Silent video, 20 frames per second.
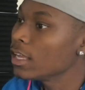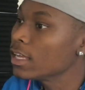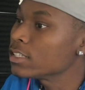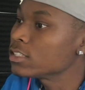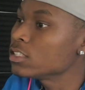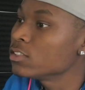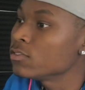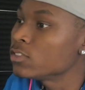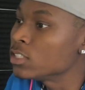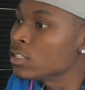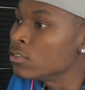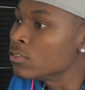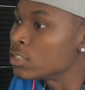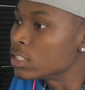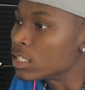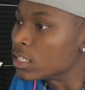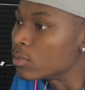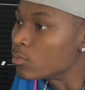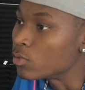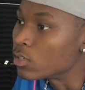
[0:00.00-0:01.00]
Like Chief Keef
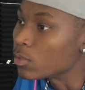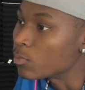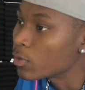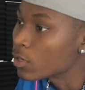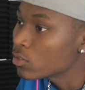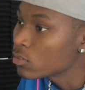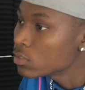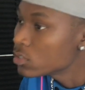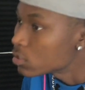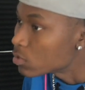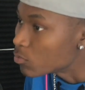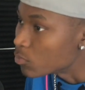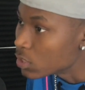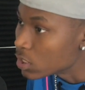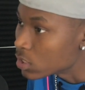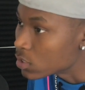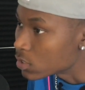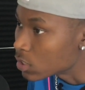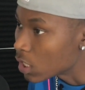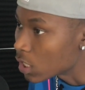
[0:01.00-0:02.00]
said, but the police the
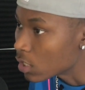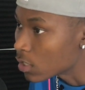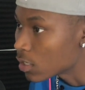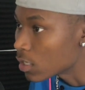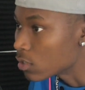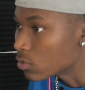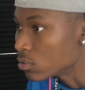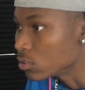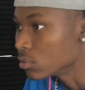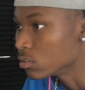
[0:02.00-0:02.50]
biggest gang out here.